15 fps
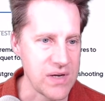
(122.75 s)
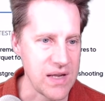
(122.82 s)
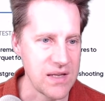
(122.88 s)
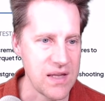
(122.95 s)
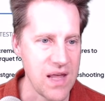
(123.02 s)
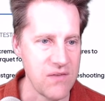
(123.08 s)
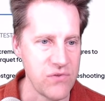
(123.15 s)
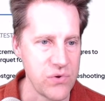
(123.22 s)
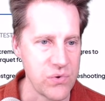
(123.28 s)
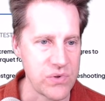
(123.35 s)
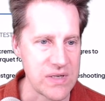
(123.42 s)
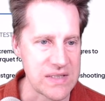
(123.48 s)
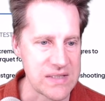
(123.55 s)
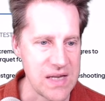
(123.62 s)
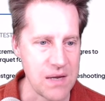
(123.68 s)
and gave you an
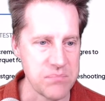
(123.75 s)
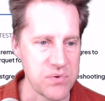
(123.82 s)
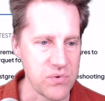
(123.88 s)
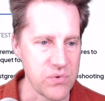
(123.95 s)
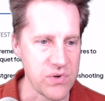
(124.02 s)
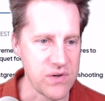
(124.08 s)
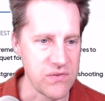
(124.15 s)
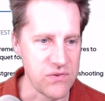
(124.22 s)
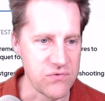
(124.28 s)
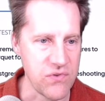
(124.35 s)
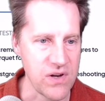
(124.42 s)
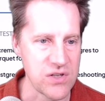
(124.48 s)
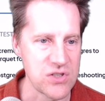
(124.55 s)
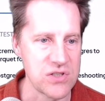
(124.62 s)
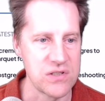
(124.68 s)
example of the
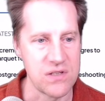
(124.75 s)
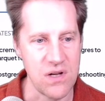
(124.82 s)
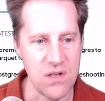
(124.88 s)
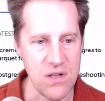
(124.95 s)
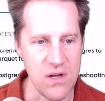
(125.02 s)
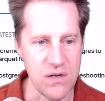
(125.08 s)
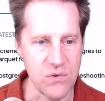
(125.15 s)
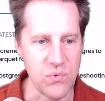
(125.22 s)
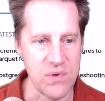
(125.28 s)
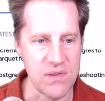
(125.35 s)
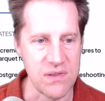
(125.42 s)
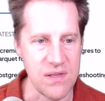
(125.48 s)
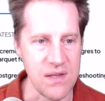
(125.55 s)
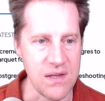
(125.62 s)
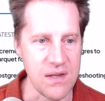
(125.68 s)
function along with
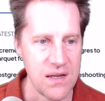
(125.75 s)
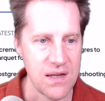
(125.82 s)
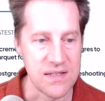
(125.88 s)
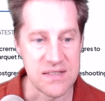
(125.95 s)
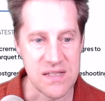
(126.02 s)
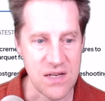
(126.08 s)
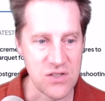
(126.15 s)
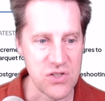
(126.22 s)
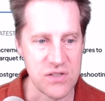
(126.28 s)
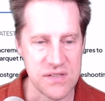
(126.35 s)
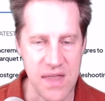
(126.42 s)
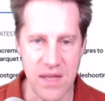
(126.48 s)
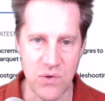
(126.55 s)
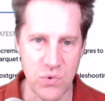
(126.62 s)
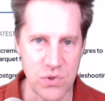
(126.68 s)
the extensions
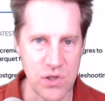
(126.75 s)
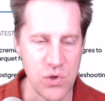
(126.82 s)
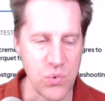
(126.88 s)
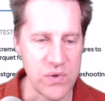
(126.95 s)
that you,